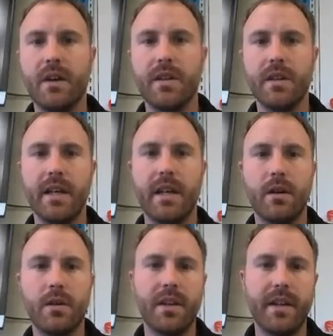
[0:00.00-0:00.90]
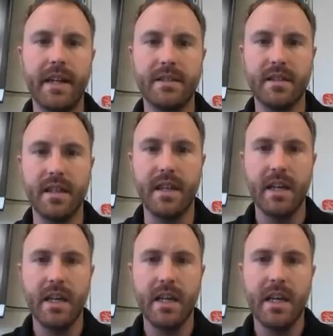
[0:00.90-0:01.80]
calculate out the density.
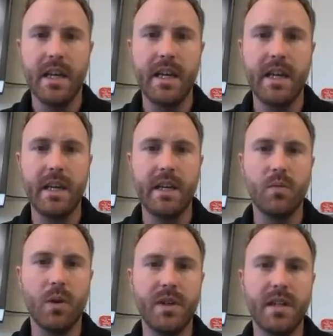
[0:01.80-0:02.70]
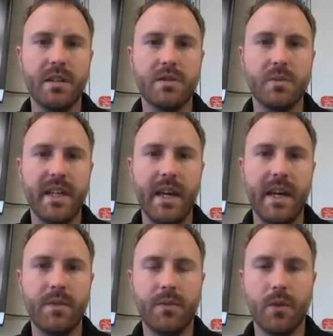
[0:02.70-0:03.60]
And what we did is we
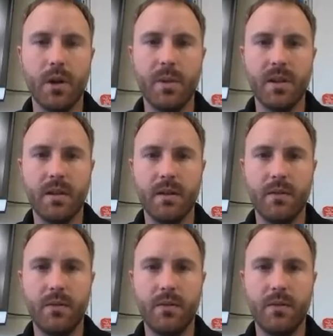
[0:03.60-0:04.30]
gave the formula